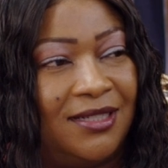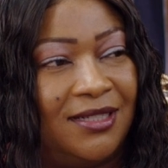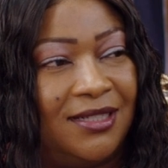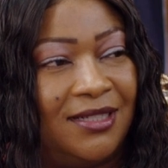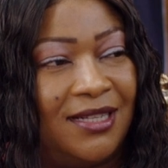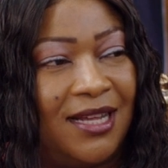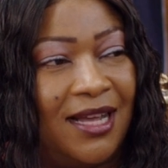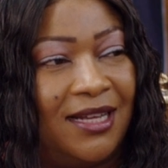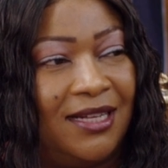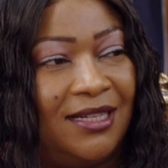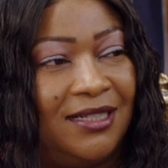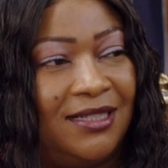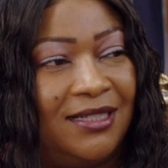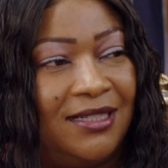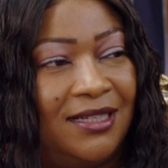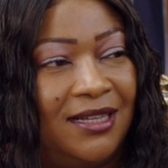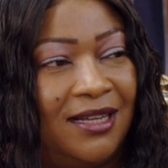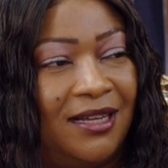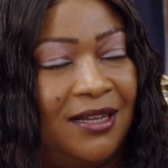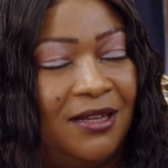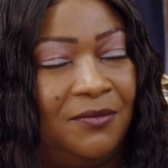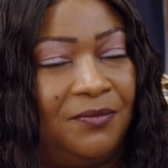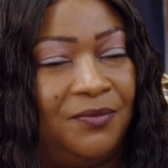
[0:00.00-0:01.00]
in Science,
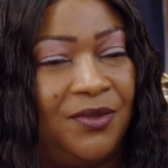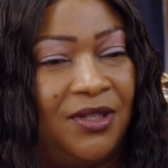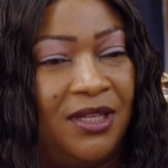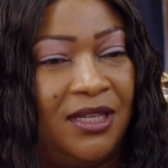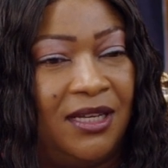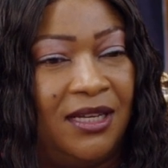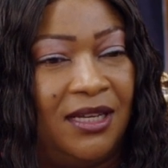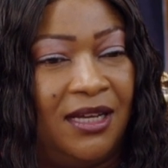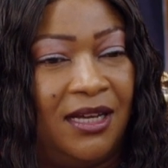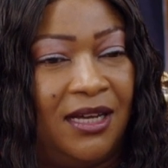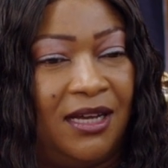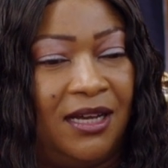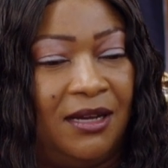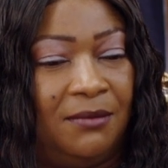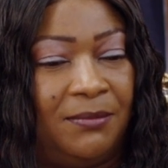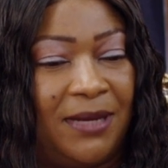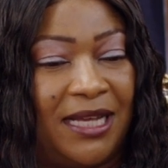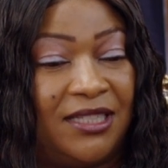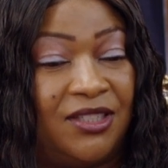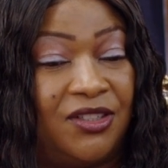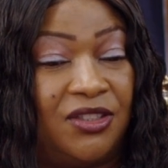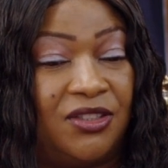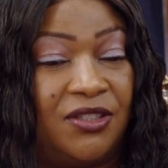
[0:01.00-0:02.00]

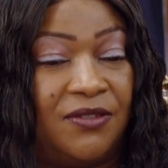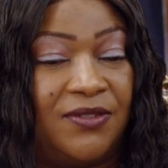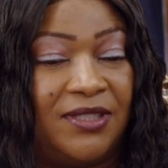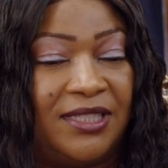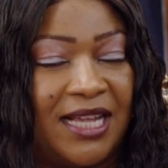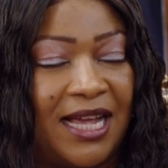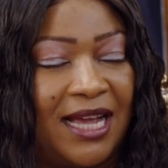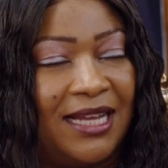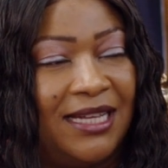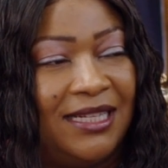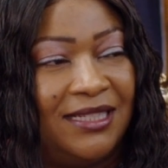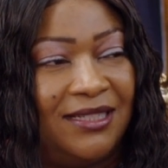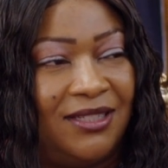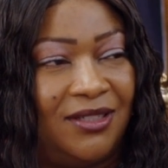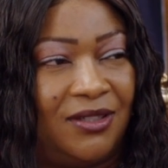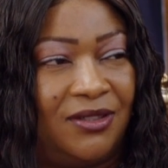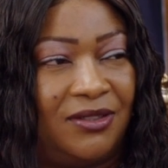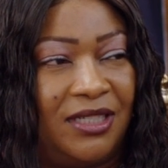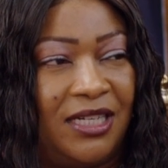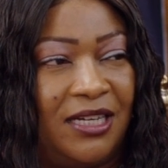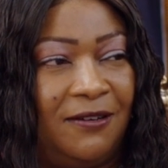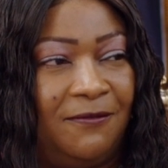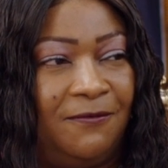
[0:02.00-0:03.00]
Master's of Science
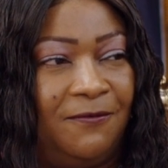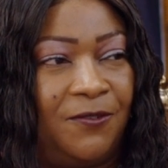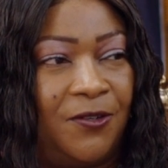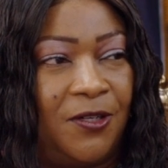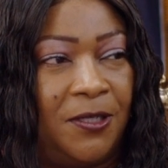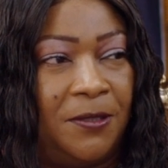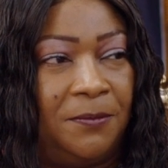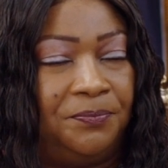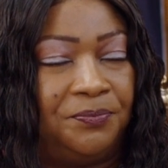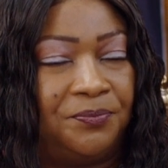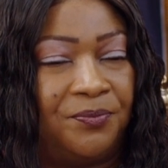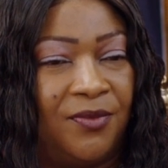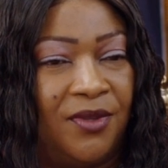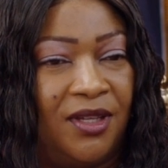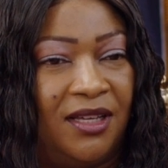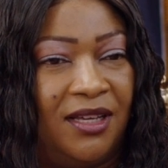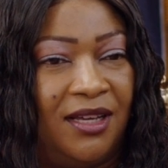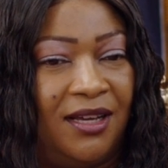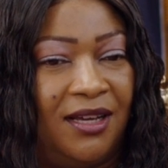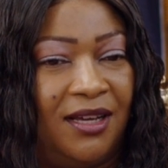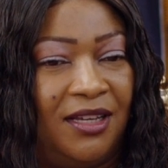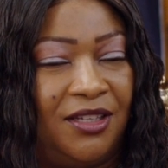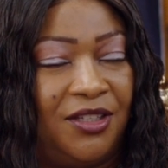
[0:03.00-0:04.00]
degree from
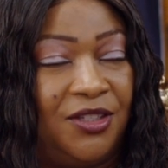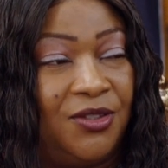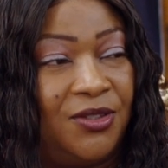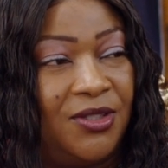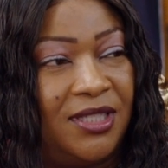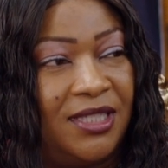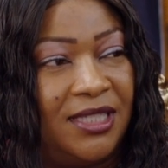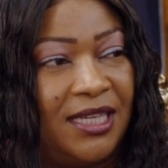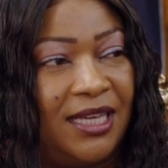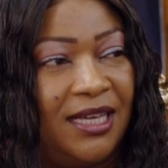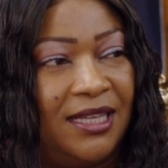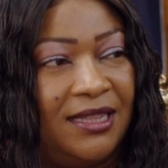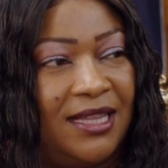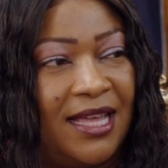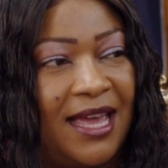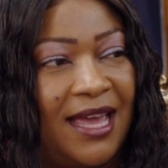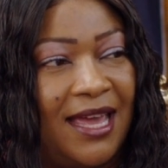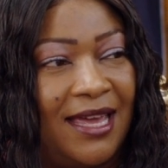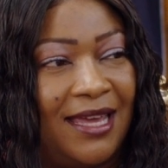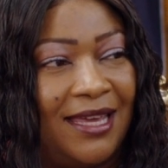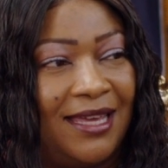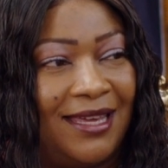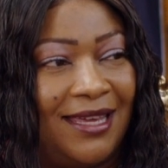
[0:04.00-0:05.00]

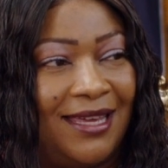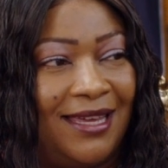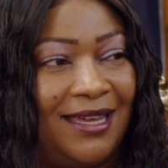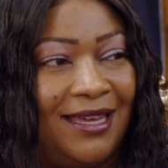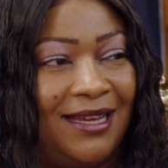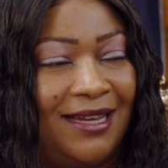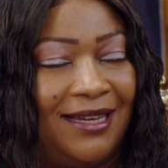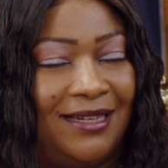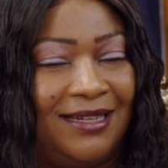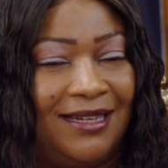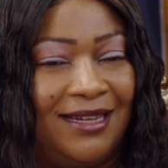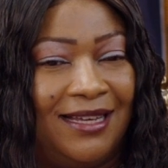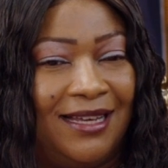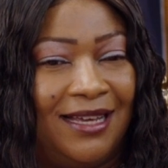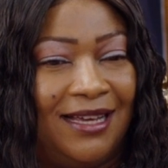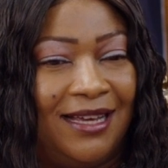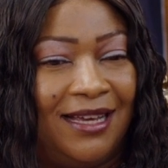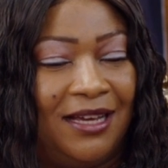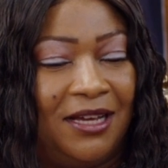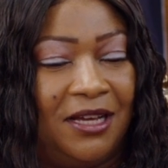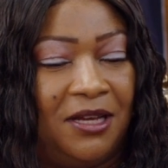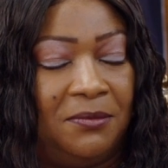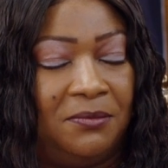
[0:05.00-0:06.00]
UCLA in
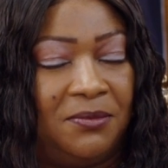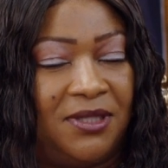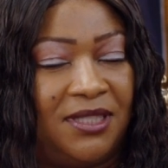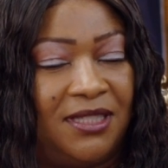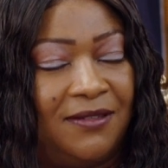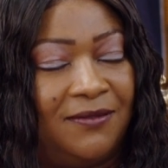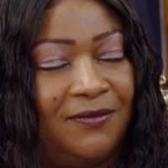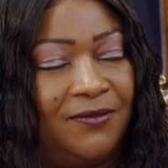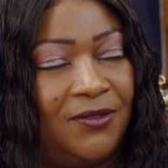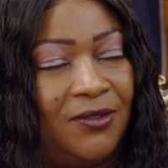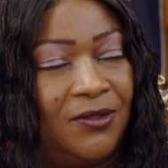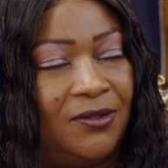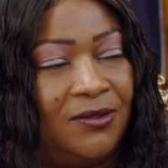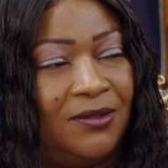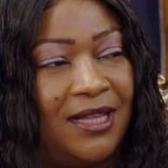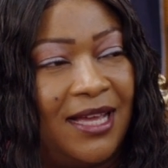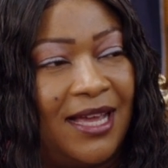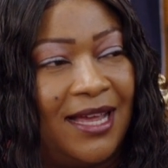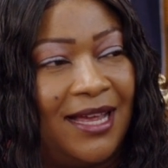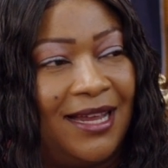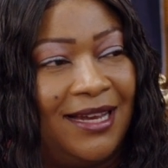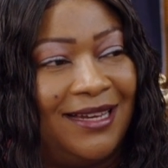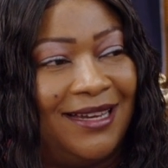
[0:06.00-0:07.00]
Civil
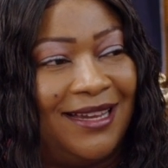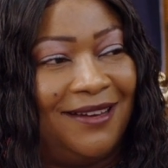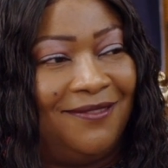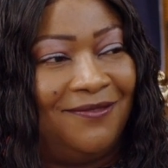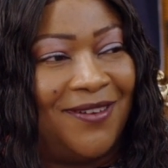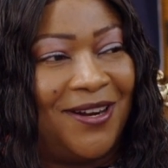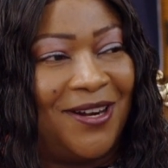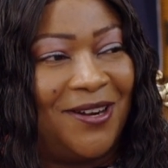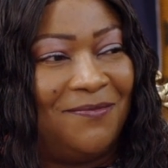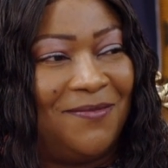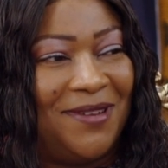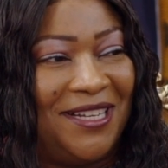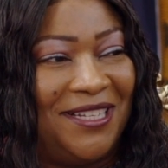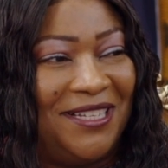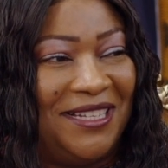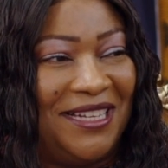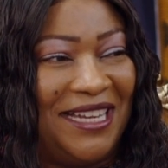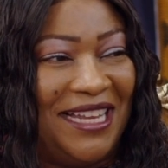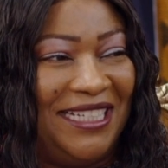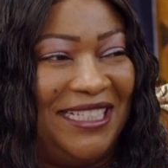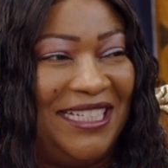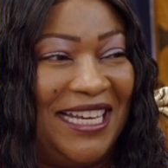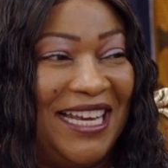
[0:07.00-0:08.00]
and Go
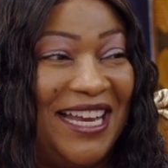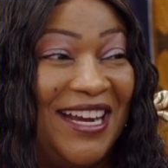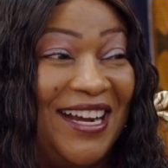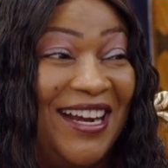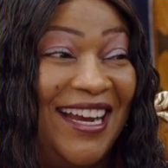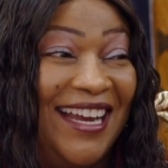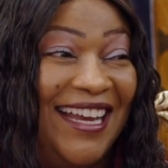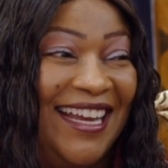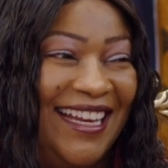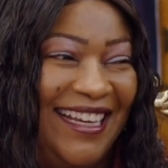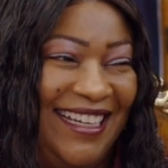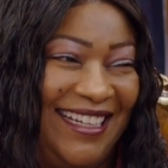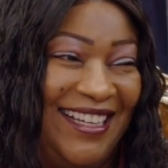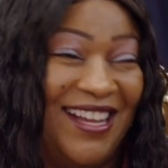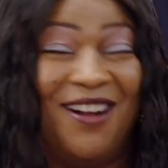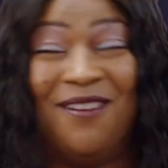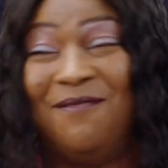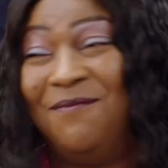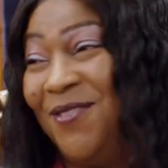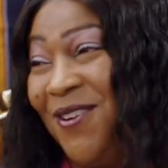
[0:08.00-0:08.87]
Environmental Bruins. Engineering. Go